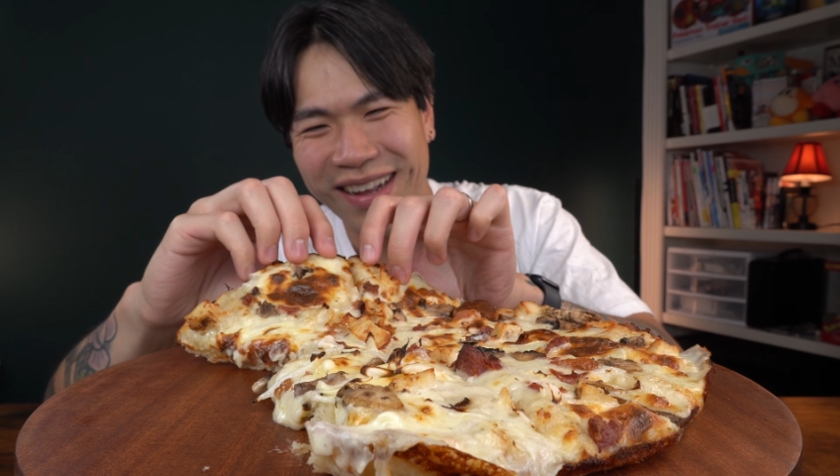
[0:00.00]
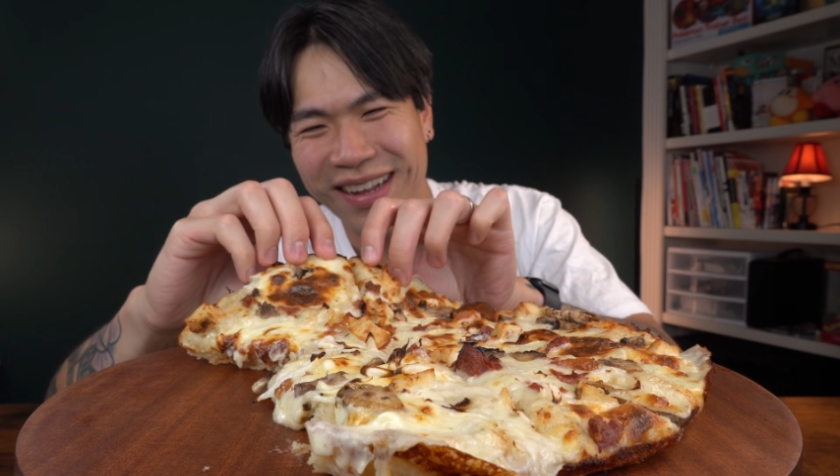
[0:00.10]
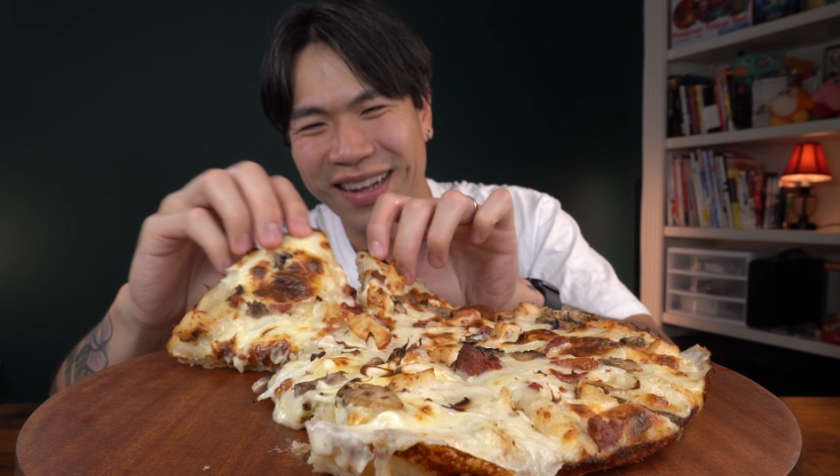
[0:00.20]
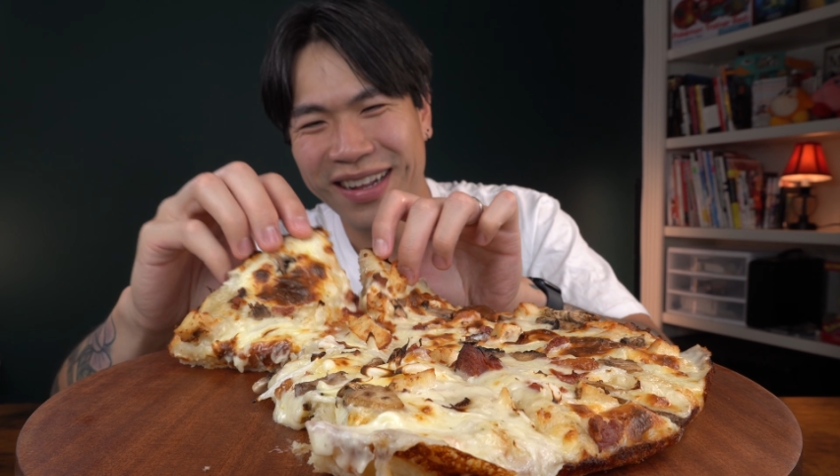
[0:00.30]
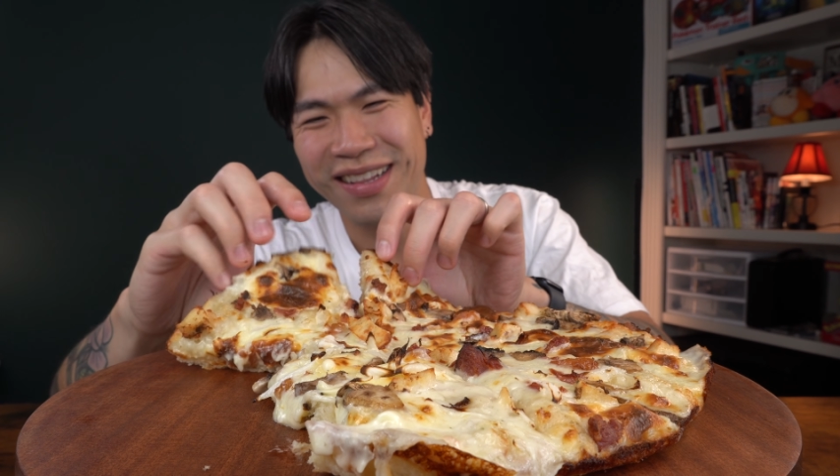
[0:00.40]

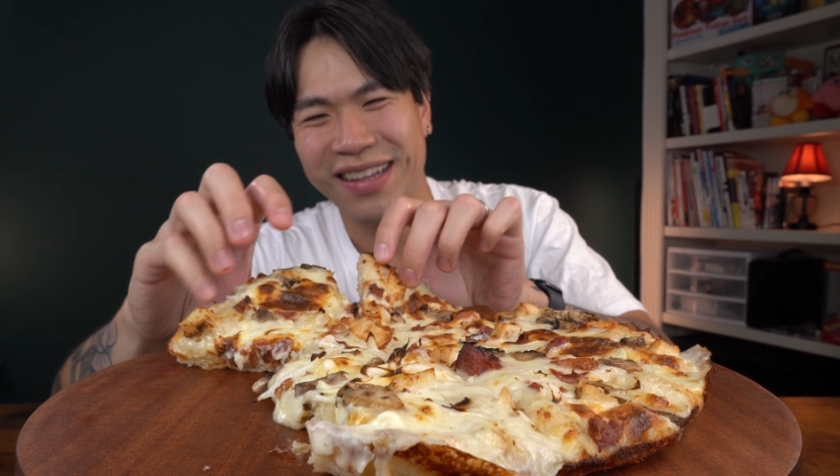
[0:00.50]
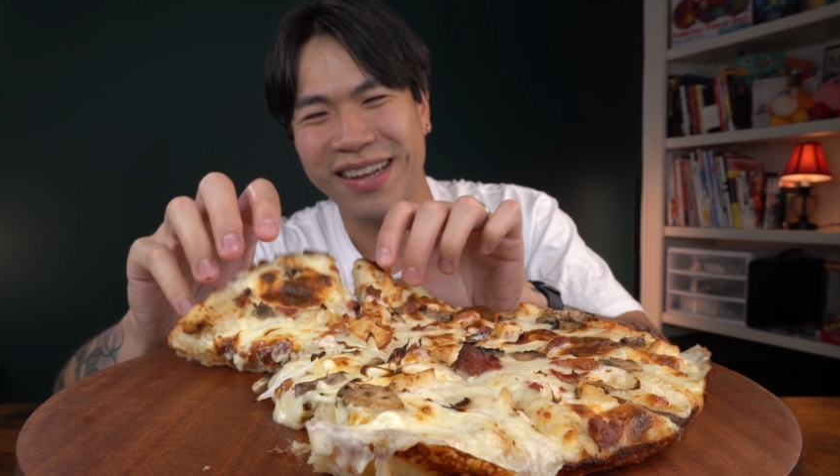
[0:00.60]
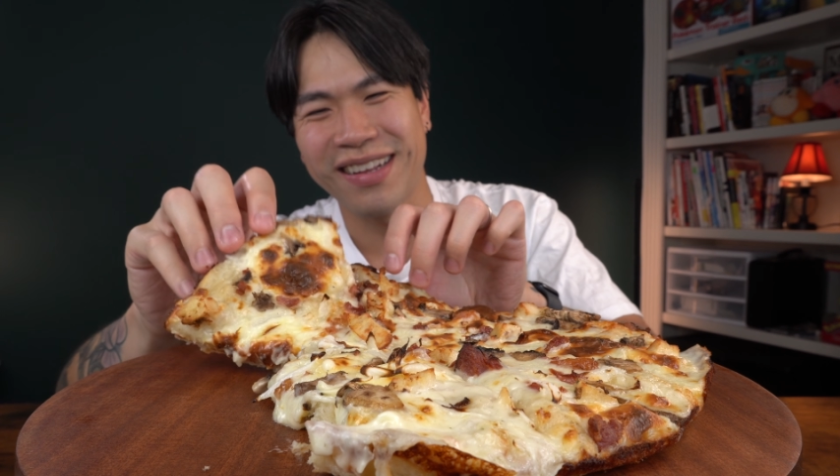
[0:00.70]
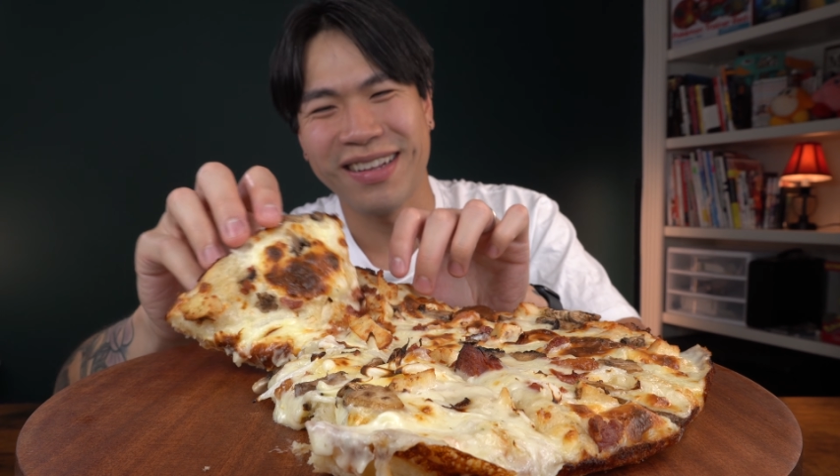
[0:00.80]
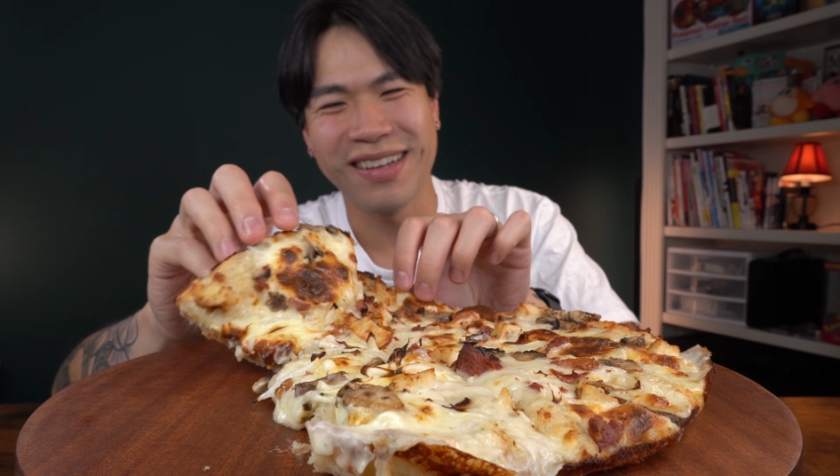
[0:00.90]
like
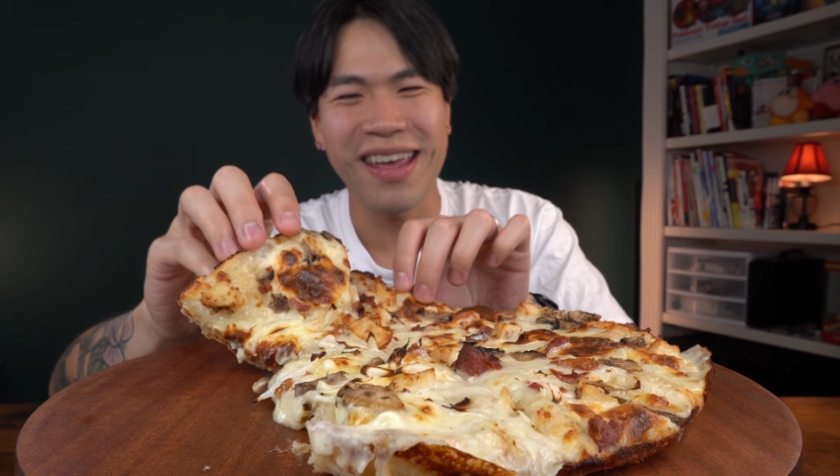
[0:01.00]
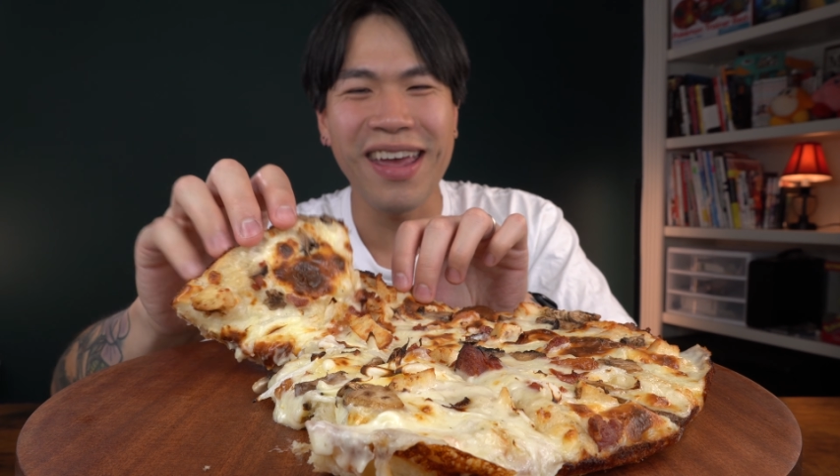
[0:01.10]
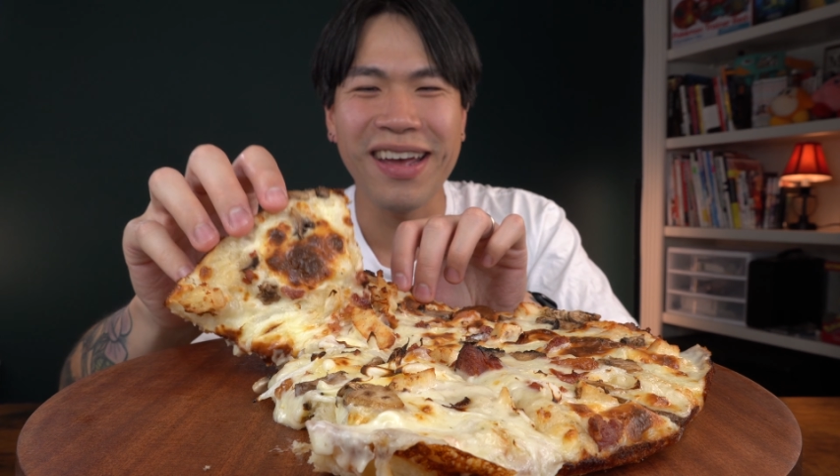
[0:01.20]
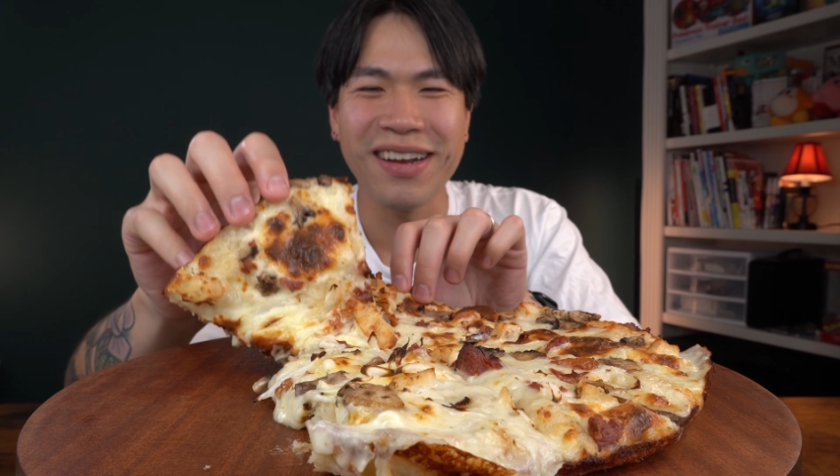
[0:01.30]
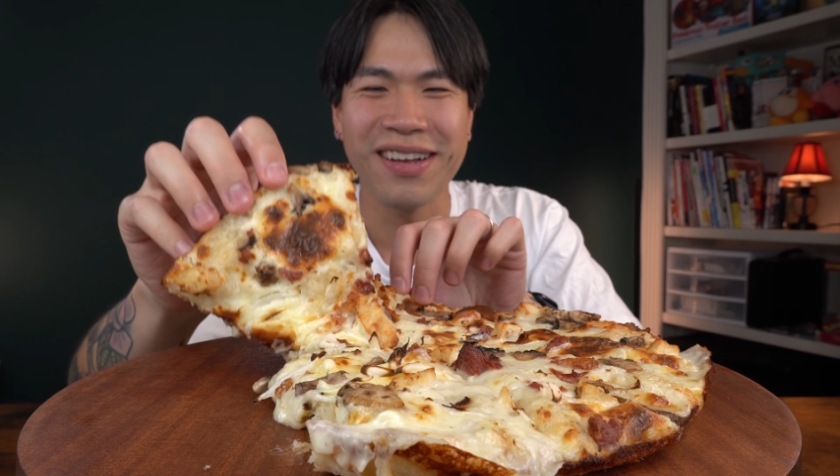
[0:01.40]
a
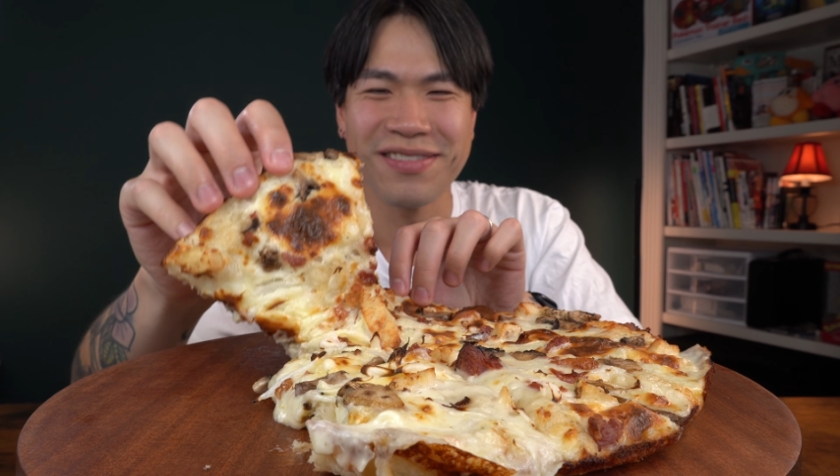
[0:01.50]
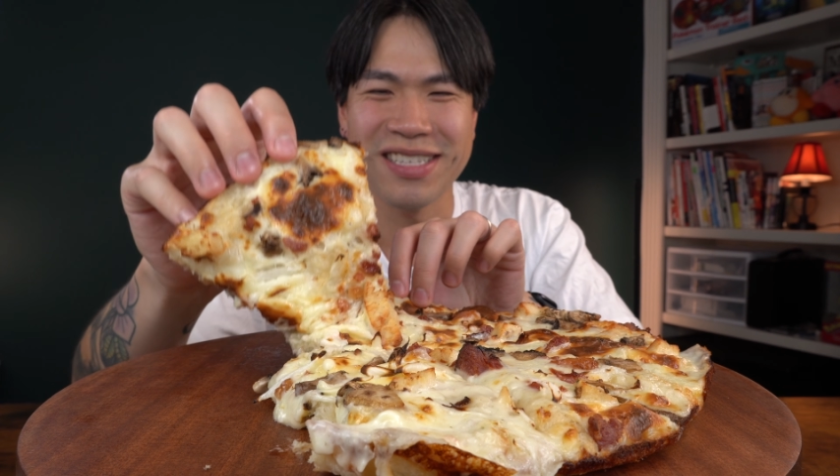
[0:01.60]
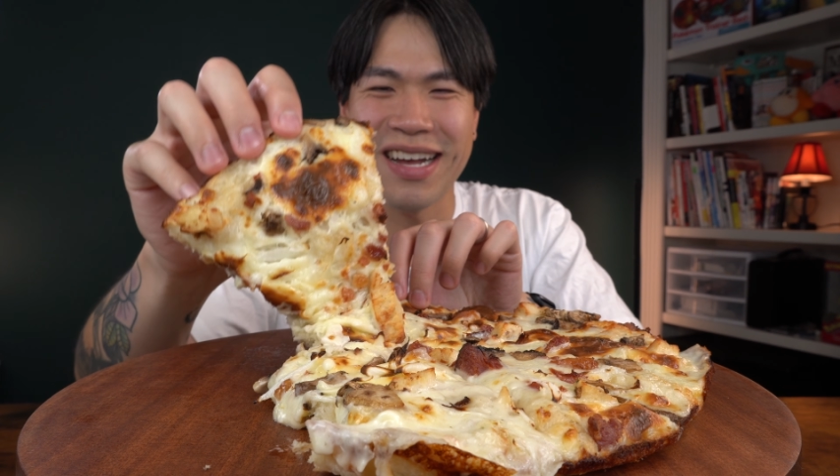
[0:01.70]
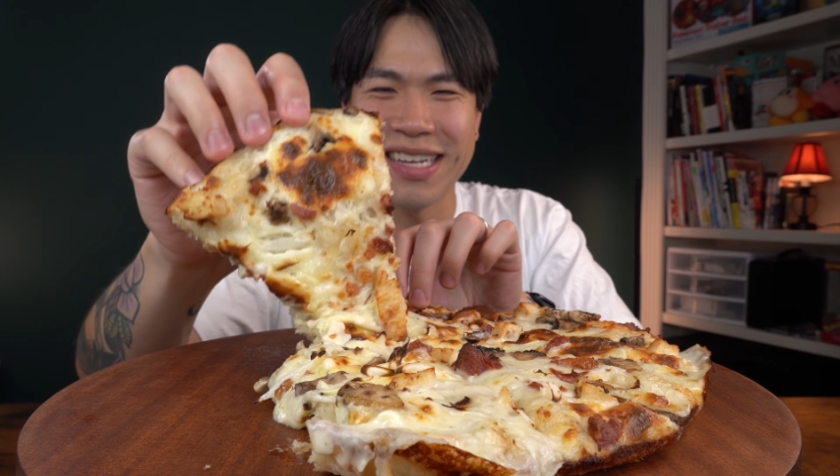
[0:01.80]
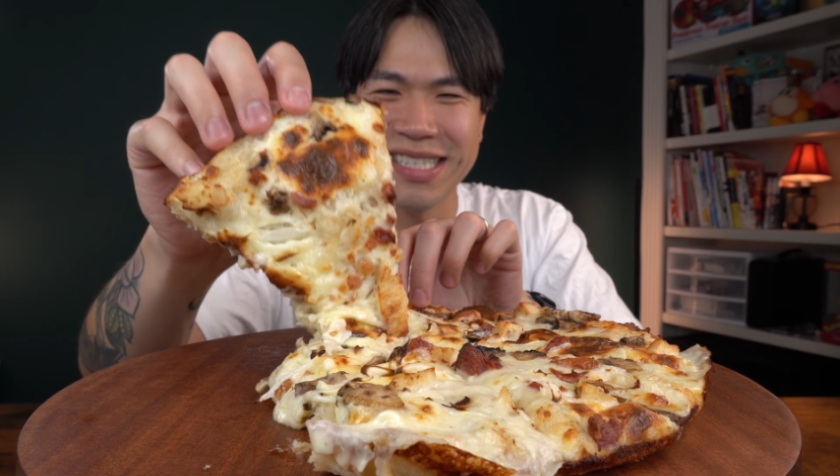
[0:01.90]
can of
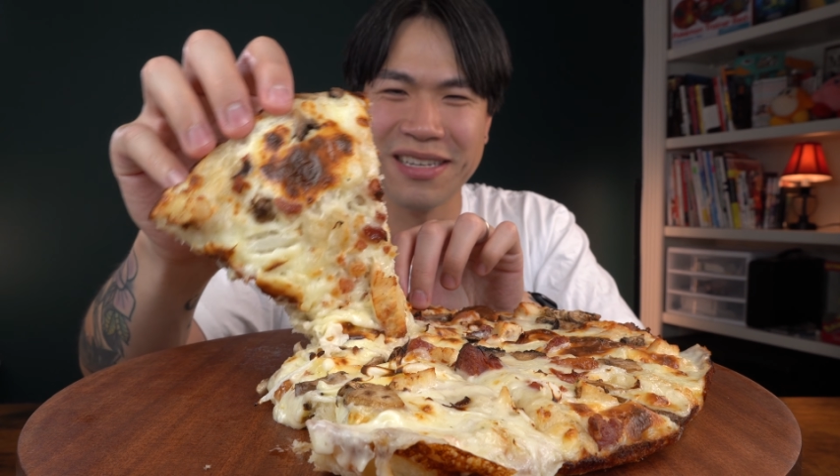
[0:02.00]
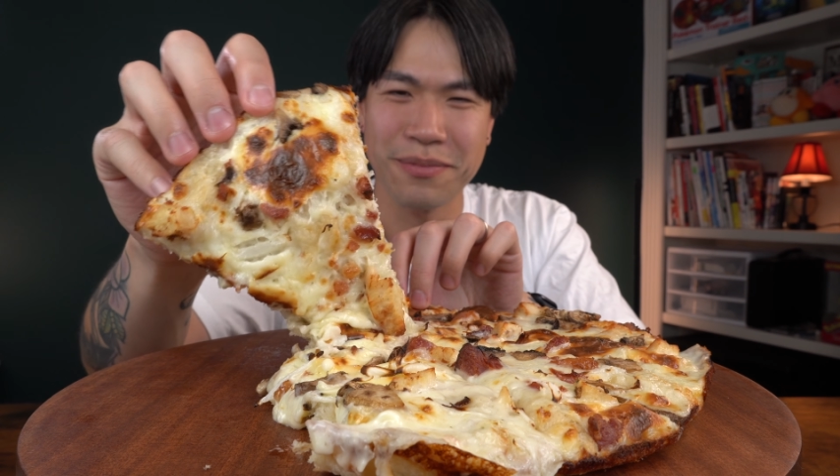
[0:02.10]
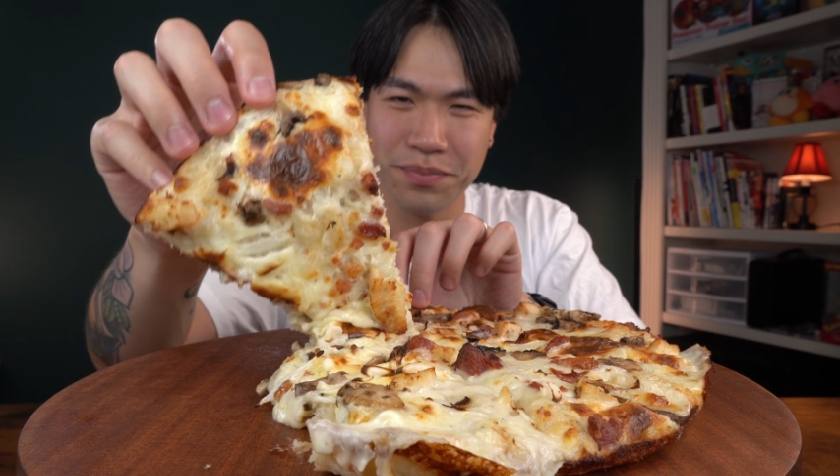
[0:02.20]
sauce.